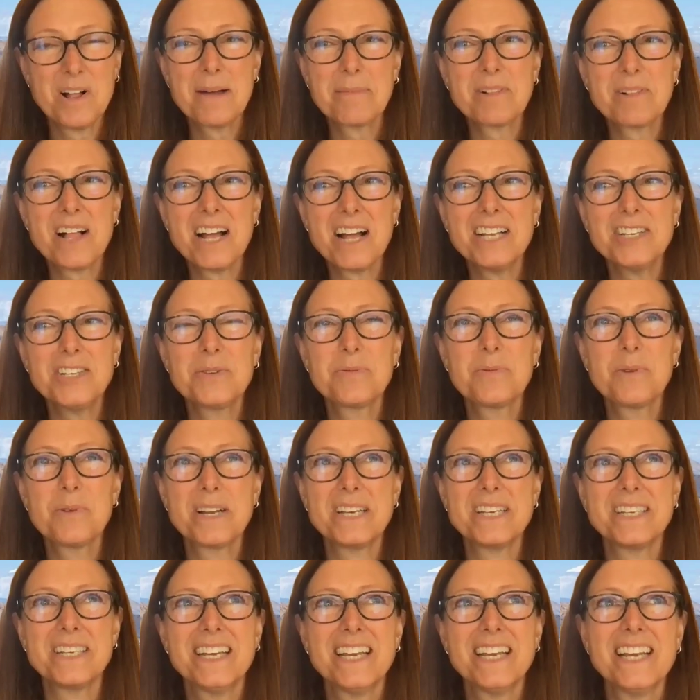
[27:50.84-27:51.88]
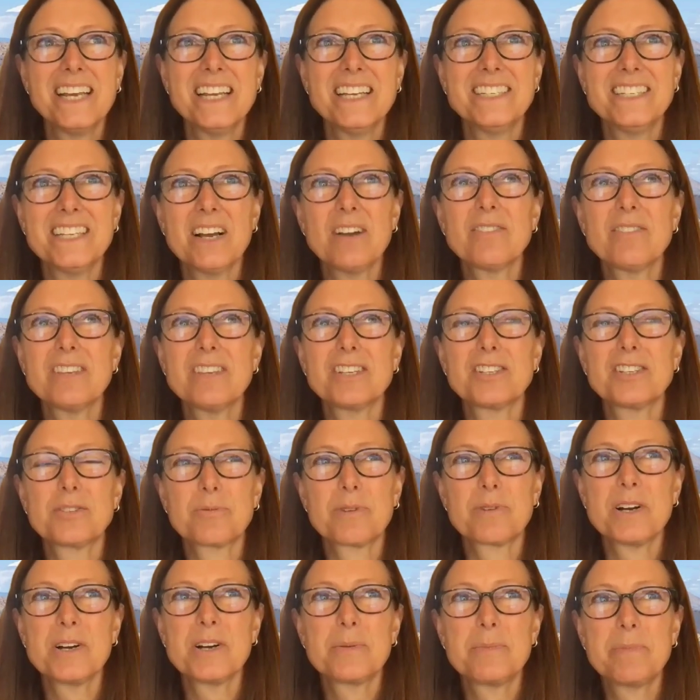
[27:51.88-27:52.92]
Well, I'm glad you went down this
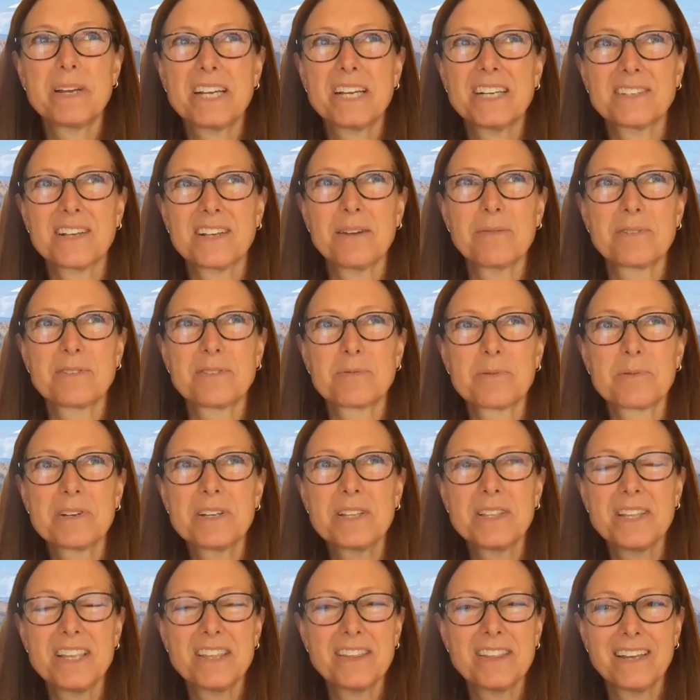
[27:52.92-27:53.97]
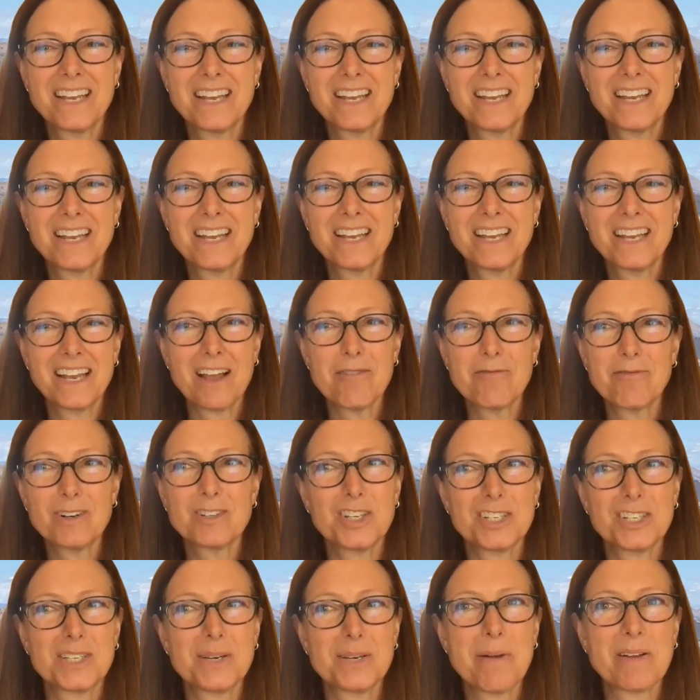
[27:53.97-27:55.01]
road, because I was really thinking at first
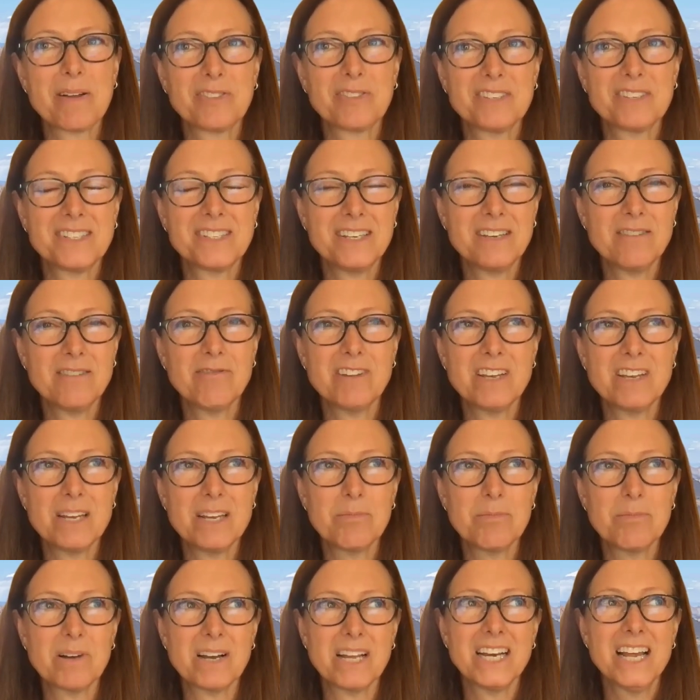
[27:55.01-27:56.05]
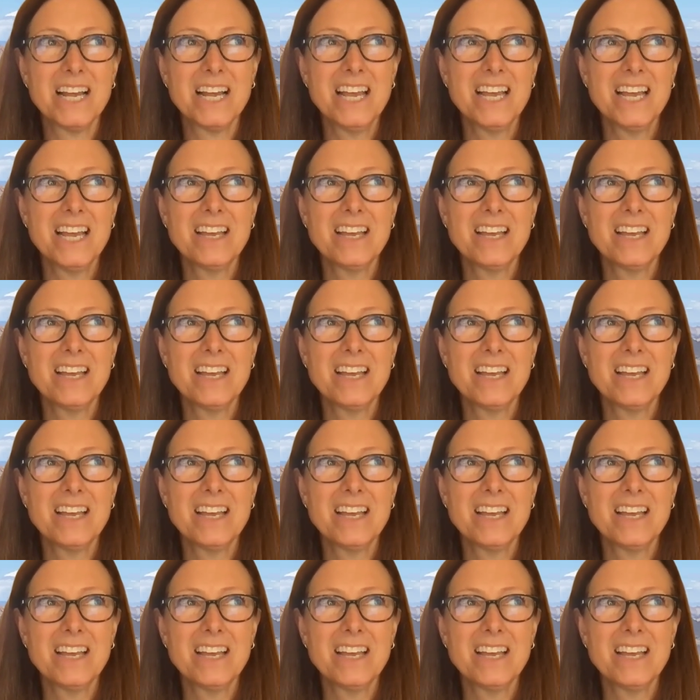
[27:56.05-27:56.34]
just about the CV, but